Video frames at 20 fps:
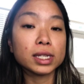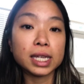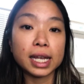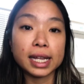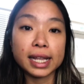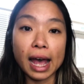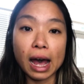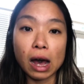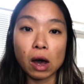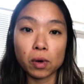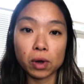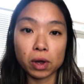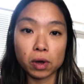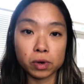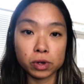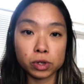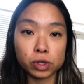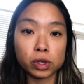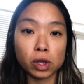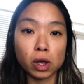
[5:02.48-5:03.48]
an hour
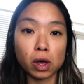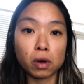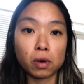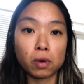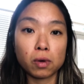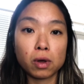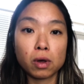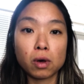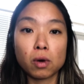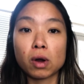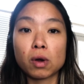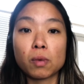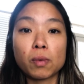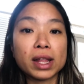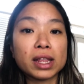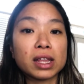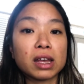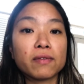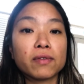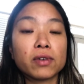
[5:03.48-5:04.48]
or so, or
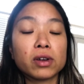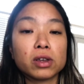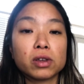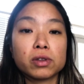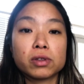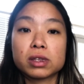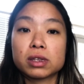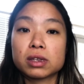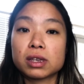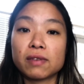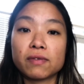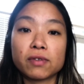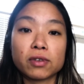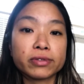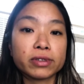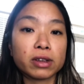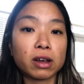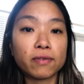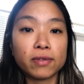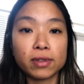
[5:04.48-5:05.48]
whenever you give
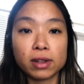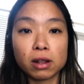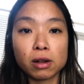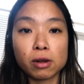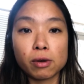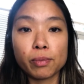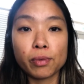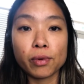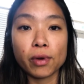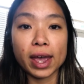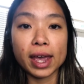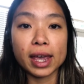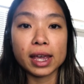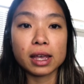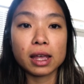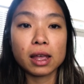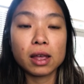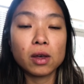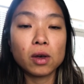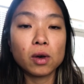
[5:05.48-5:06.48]
yourself a little
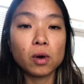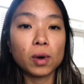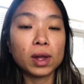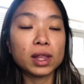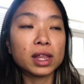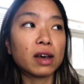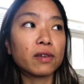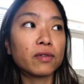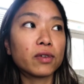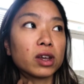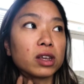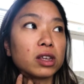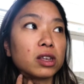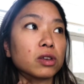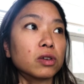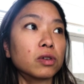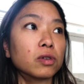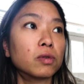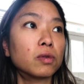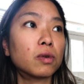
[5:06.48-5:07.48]
break. Whenever
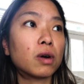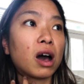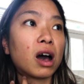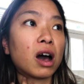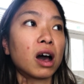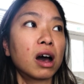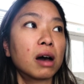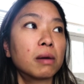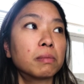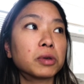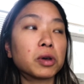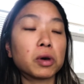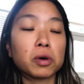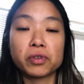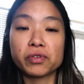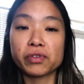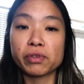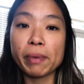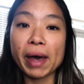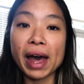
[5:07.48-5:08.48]
you go
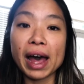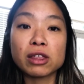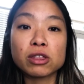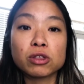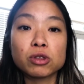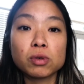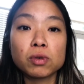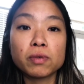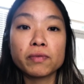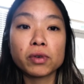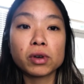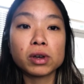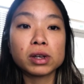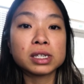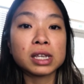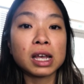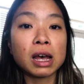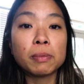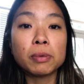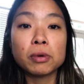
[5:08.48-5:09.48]
to the bathroom, for
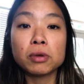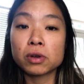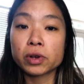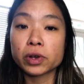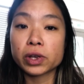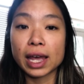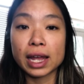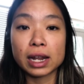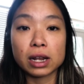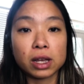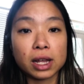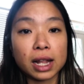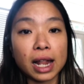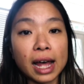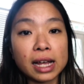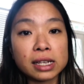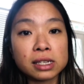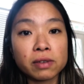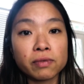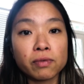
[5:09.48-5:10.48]
example, or get a
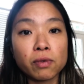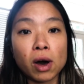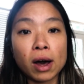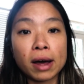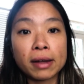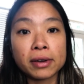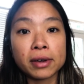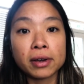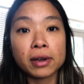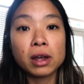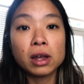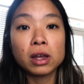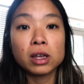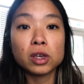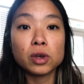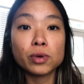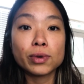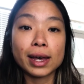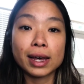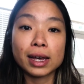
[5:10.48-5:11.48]
glass of water,
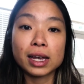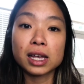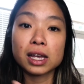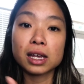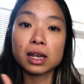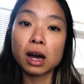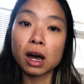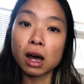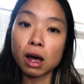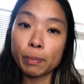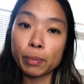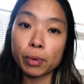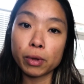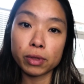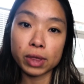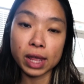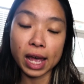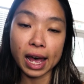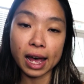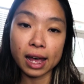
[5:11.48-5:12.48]
you can
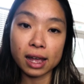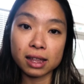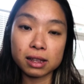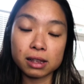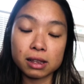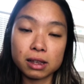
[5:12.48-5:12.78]
couple that